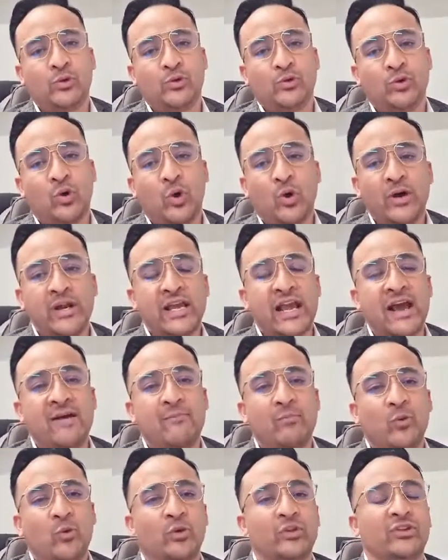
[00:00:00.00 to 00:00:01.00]
who already
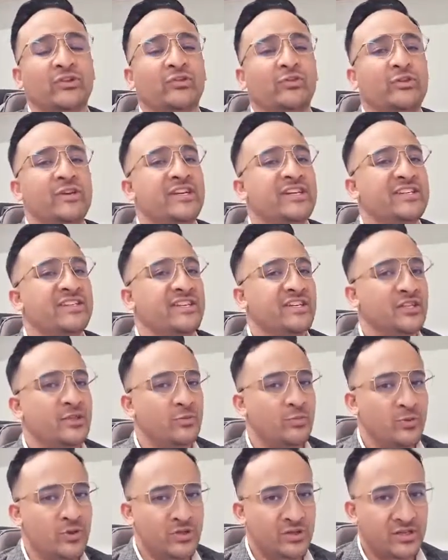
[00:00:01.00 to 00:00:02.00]
have more than 3 years
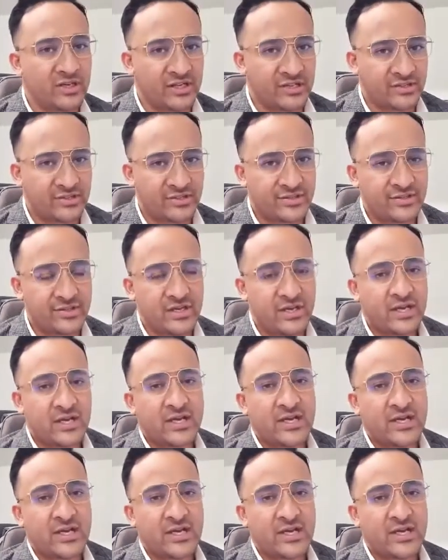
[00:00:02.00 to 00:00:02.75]
experience